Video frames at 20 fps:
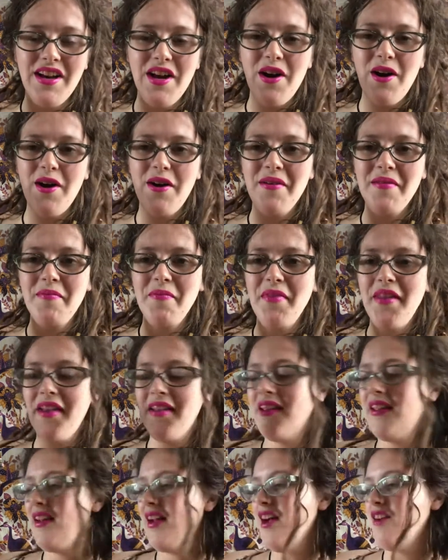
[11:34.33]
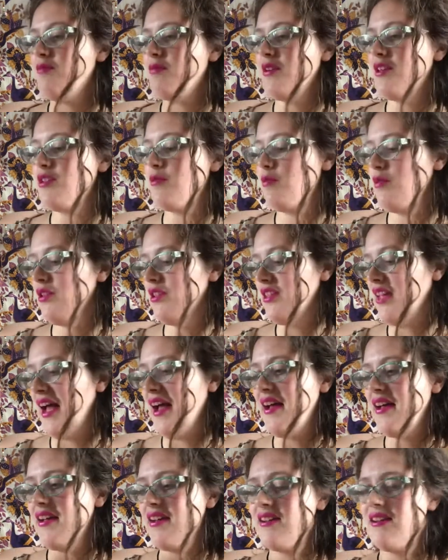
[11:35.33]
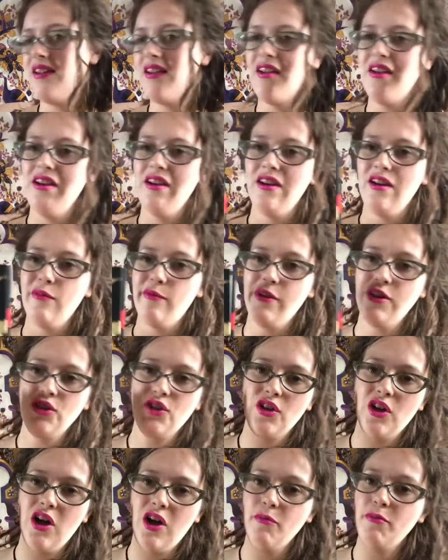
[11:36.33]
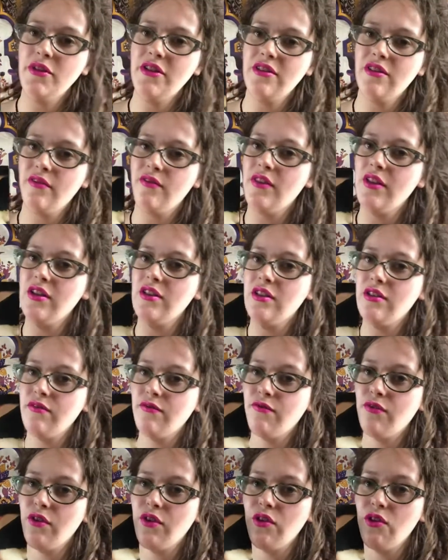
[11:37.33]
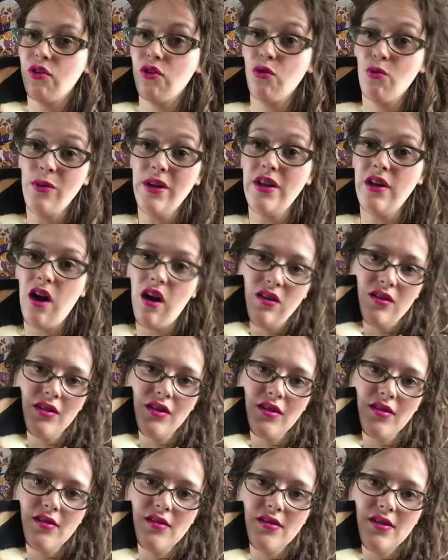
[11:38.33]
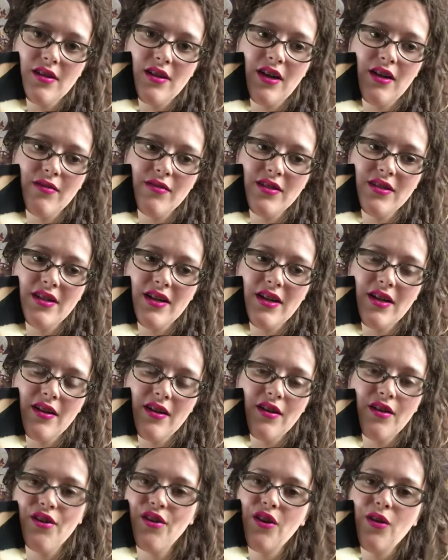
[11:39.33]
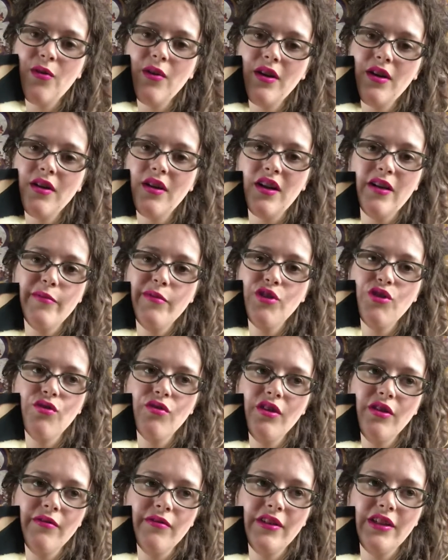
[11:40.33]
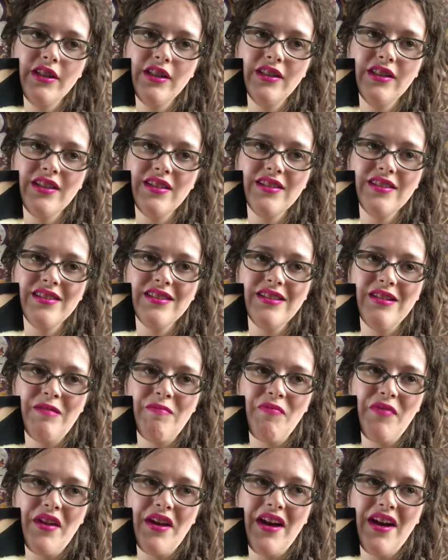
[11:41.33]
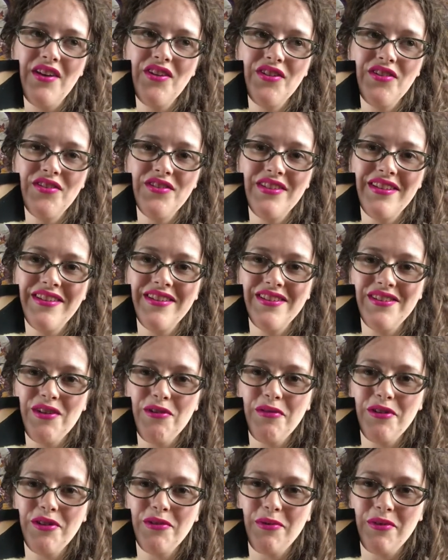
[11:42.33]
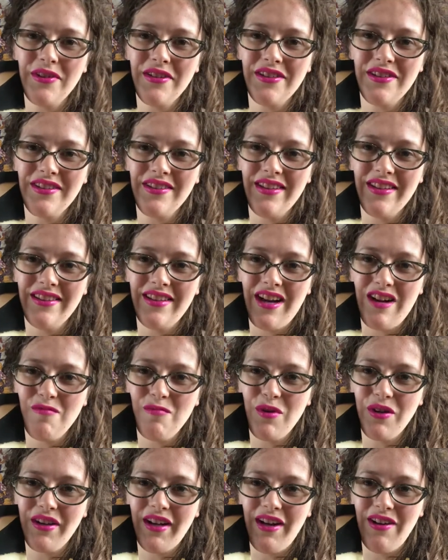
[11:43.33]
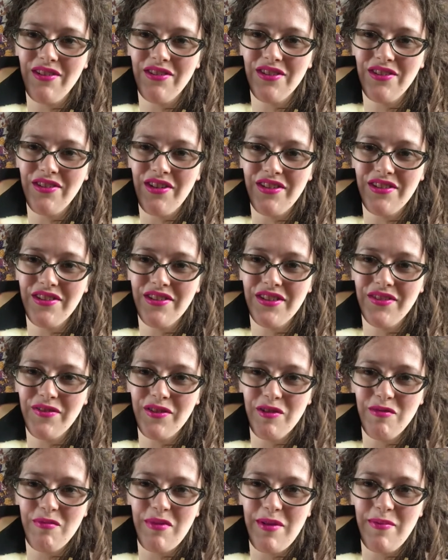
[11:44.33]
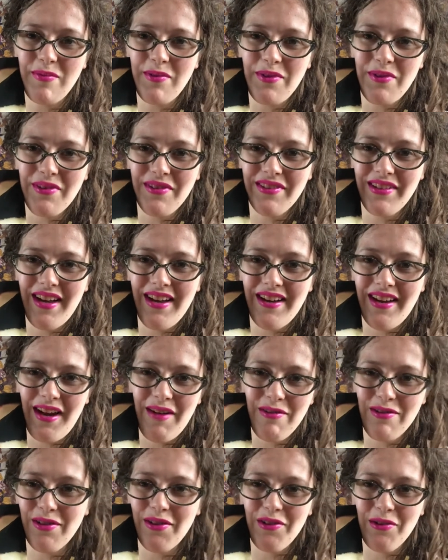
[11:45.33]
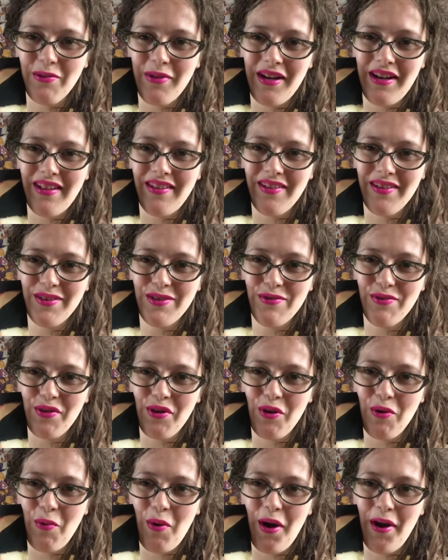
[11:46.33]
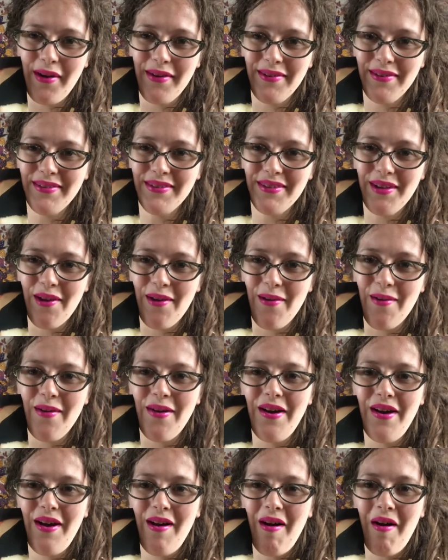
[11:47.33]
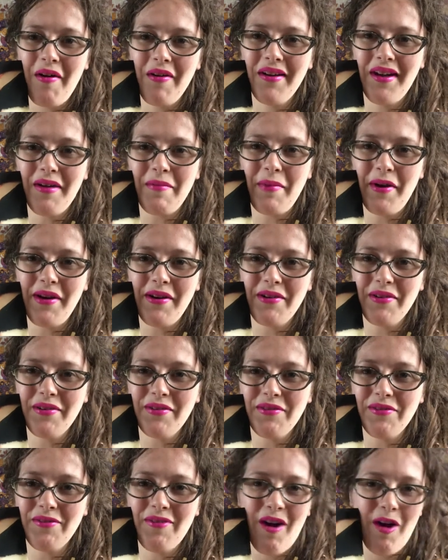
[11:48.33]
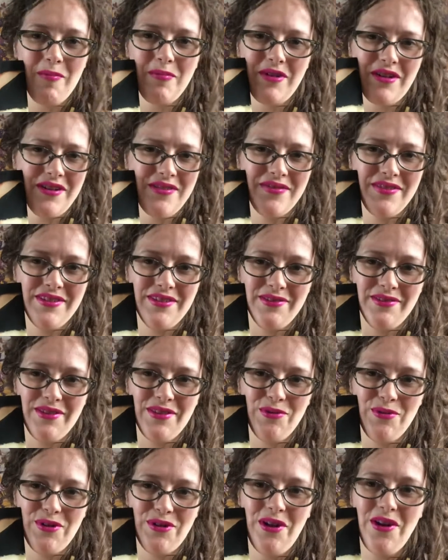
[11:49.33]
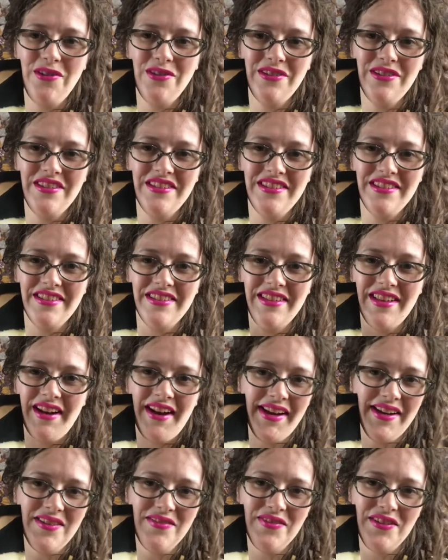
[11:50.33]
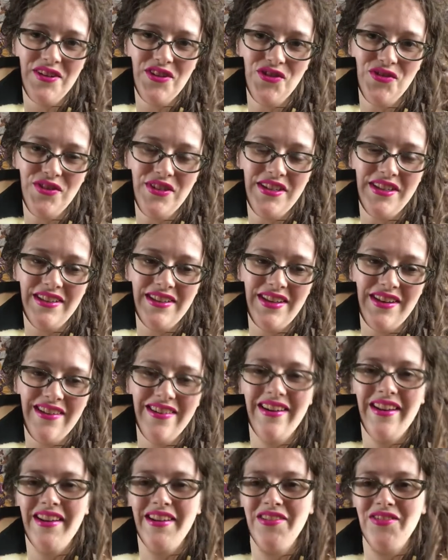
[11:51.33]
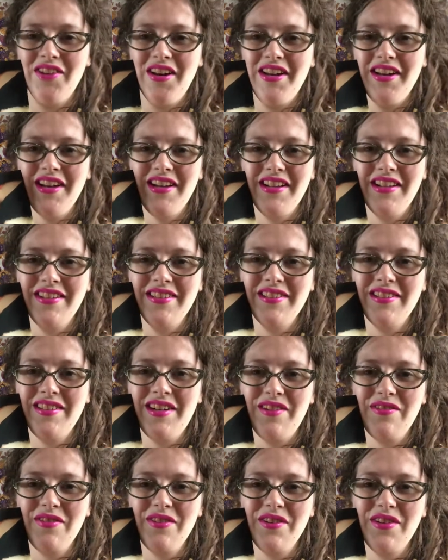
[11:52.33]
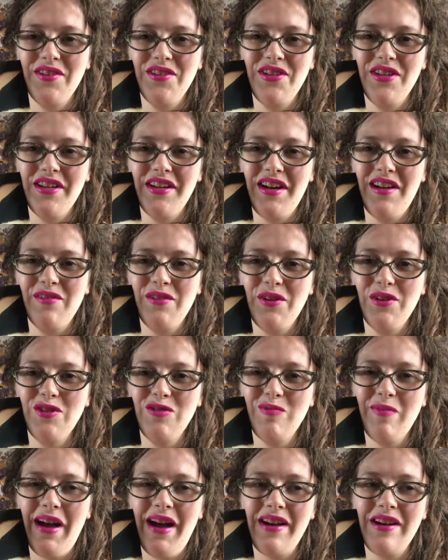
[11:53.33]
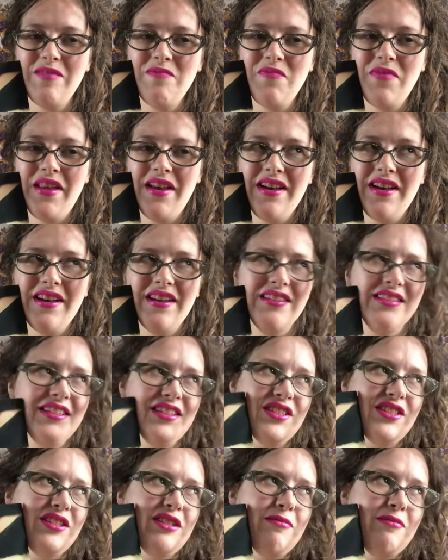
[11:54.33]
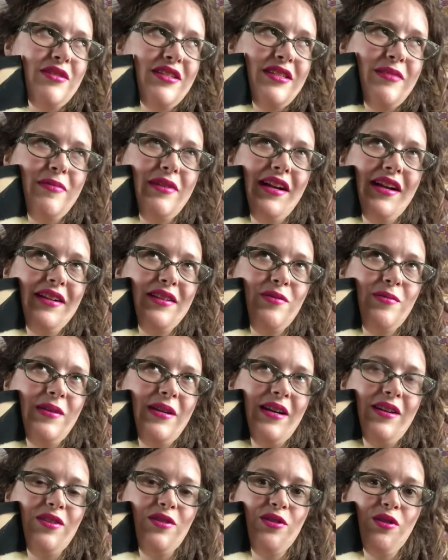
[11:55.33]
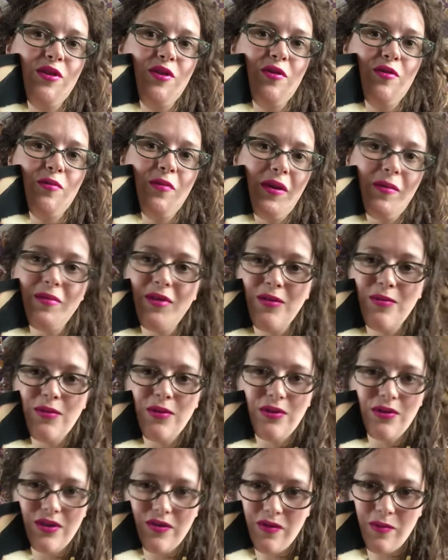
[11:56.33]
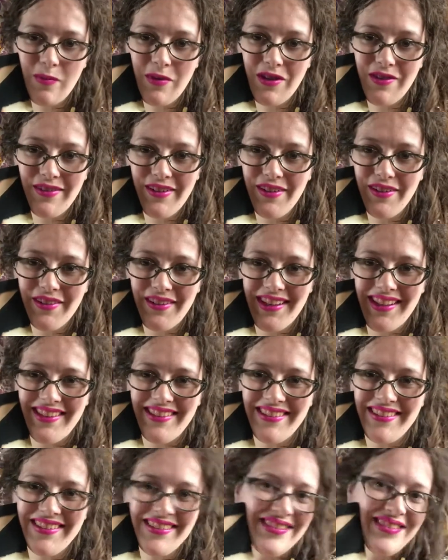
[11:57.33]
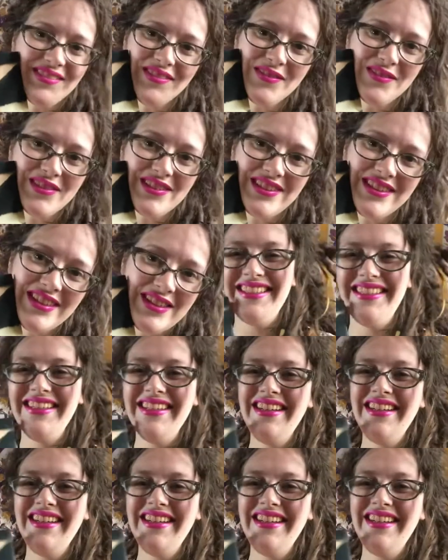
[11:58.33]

And then Half Price Books had a bunch of copies of this for $3, and I was like, you know what, I'm enjoying reading this. I know Xena's always wanting to lend that book out to lots of different people. Like, I was on the waiting list for a while, so I'll get my own copy if it's only $3, and then I can finish reading there and I can write in it and stuff, and then she can have hers back. I think she's coming to see me next weekend, so maybe we'll even make a video together. We'll see.